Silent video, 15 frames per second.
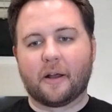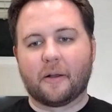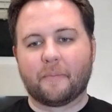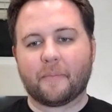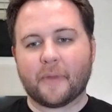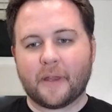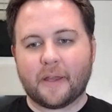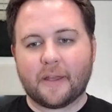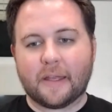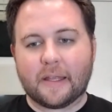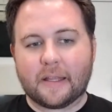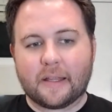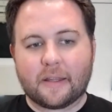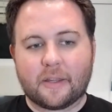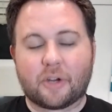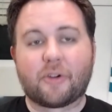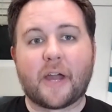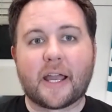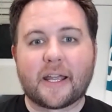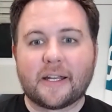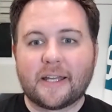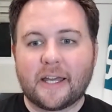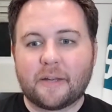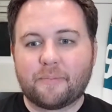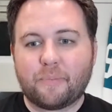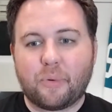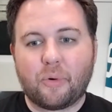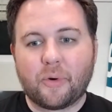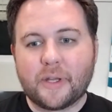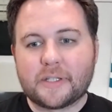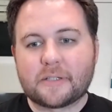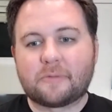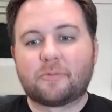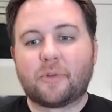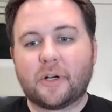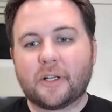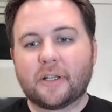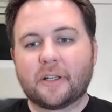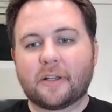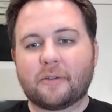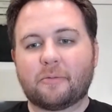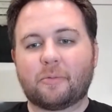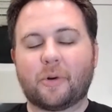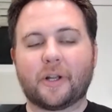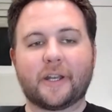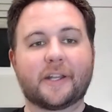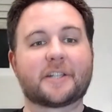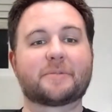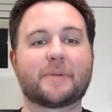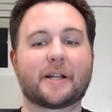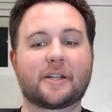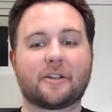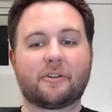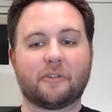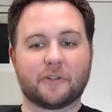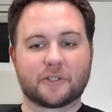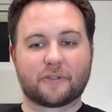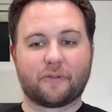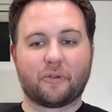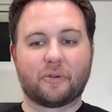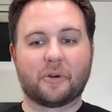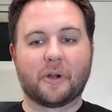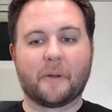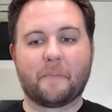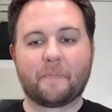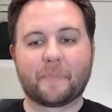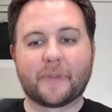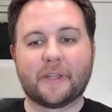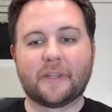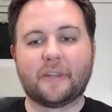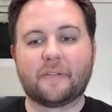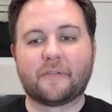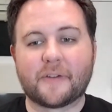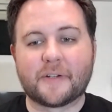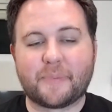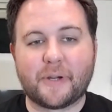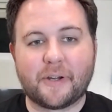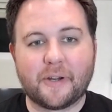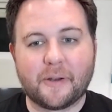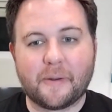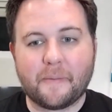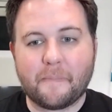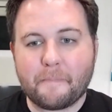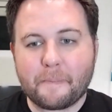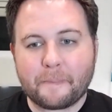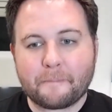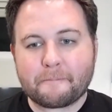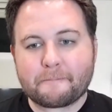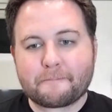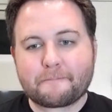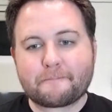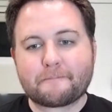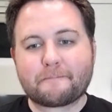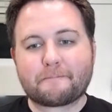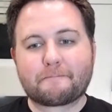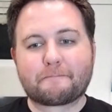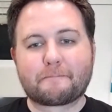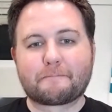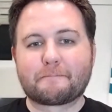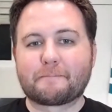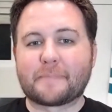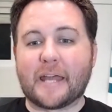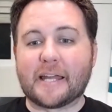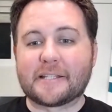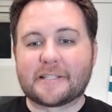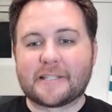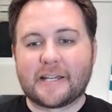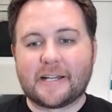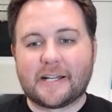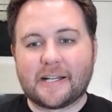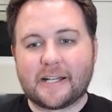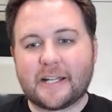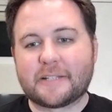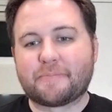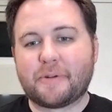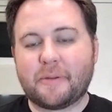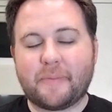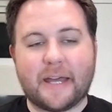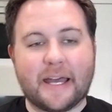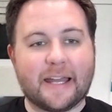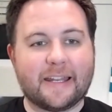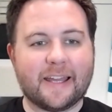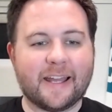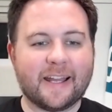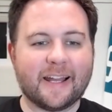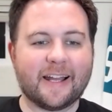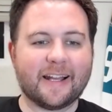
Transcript: um, the Kraken had zero point one one expected goals for in the first period. That's uh, that's pretty bad.